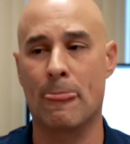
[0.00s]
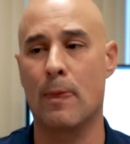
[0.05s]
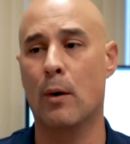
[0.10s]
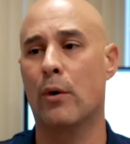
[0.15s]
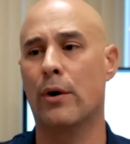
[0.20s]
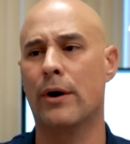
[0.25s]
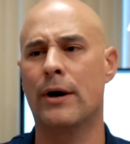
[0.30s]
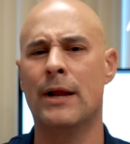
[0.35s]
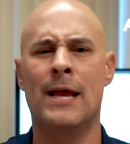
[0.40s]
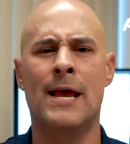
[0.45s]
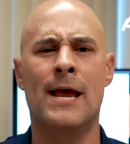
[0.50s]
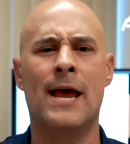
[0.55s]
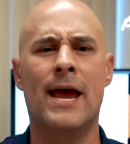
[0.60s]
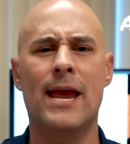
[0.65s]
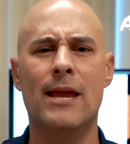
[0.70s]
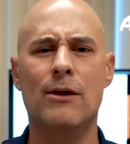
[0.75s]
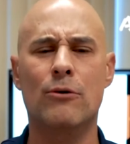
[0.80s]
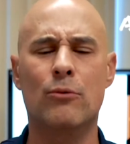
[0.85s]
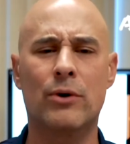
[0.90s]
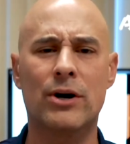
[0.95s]
Or,
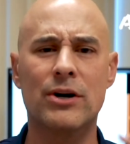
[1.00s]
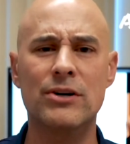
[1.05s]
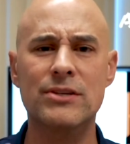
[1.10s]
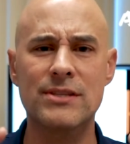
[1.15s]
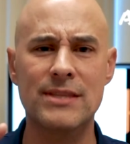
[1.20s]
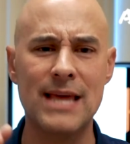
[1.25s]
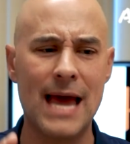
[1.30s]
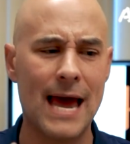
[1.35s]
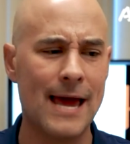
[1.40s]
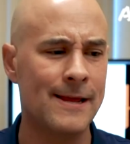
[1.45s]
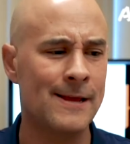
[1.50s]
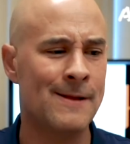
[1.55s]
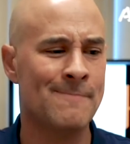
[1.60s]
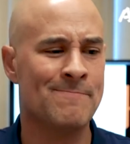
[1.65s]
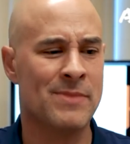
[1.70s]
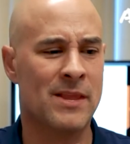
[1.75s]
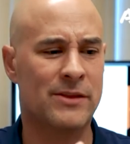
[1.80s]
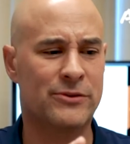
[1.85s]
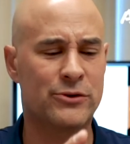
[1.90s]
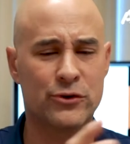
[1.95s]
hey, where's that
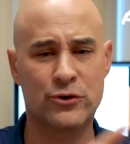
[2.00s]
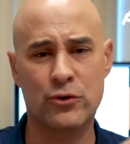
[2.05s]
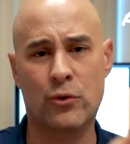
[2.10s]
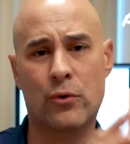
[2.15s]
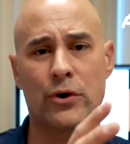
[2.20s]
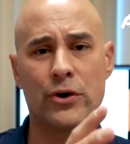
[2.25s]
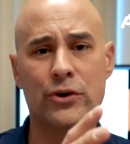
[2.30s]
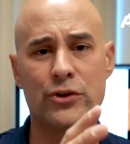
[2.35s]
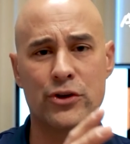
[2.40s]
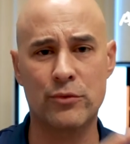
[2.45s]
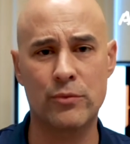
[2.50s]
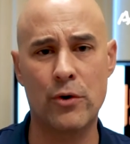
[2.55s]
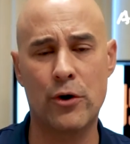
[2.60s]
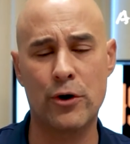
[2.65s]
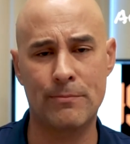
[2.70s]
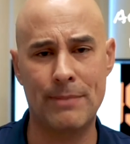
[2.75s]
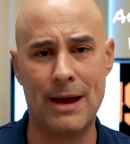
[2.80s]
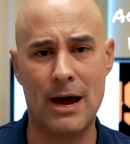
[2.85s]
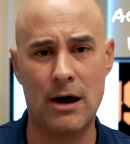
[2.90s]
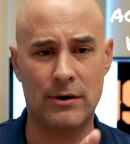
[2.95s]
tutorial you
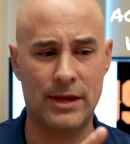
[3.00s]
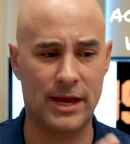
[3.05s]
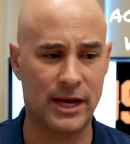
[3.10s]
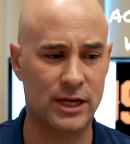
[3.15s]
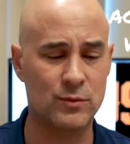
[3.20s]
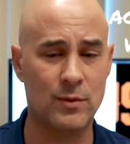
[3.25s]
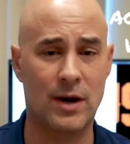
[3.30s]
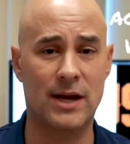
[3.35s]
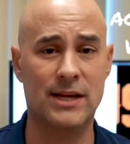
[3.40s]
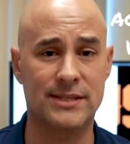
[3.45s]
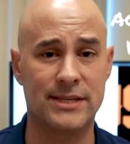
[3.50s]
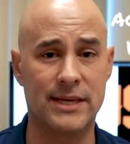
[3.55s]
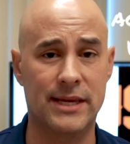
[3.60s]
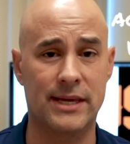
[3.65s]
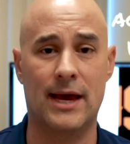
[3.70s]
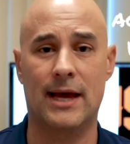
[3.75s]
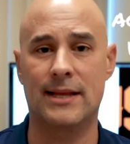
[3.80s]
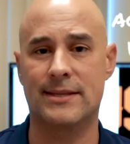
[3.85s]
wrote about XYZ?